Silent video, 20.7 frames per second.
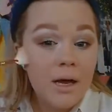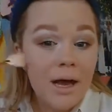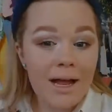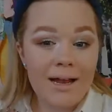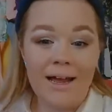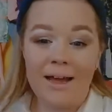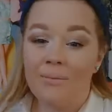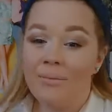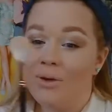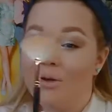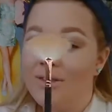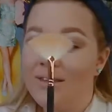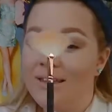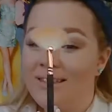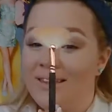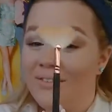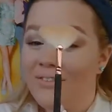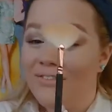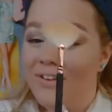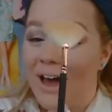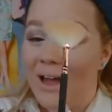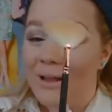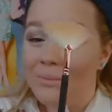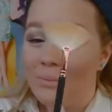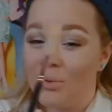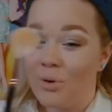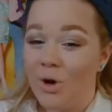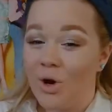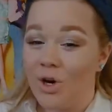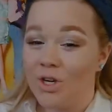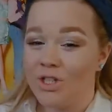And I'm using the fan
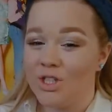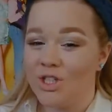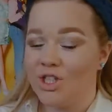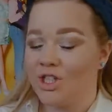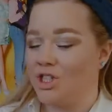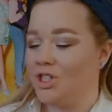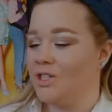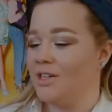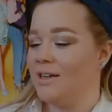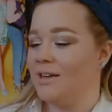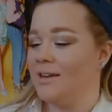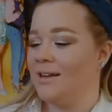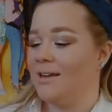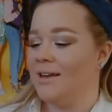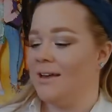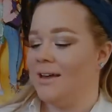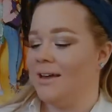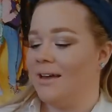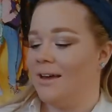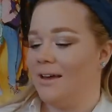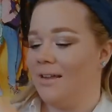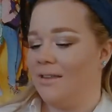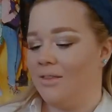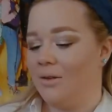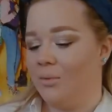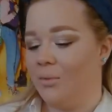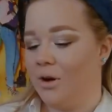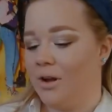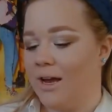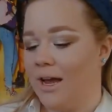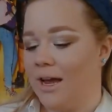brush, the
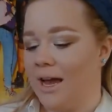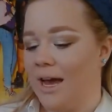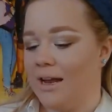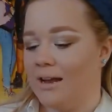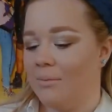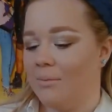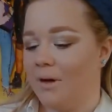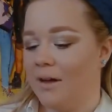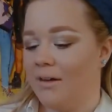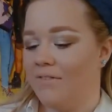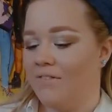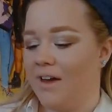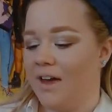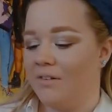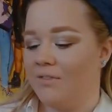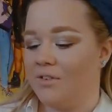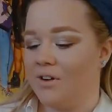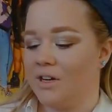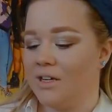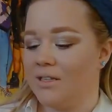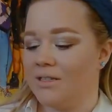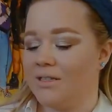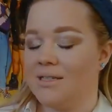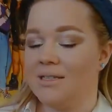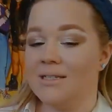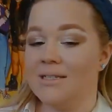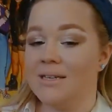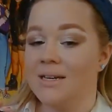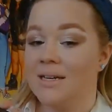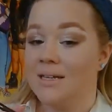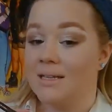one I had in my
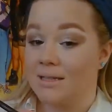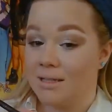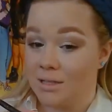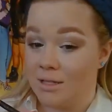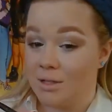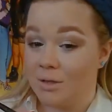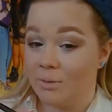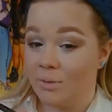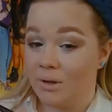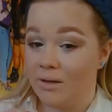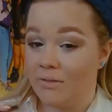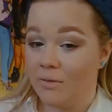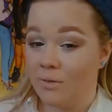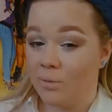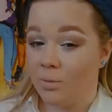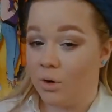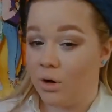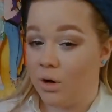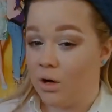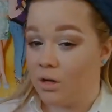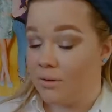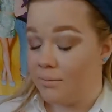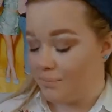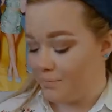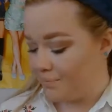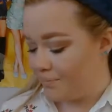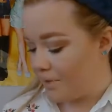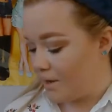favourites, the Zoeva one.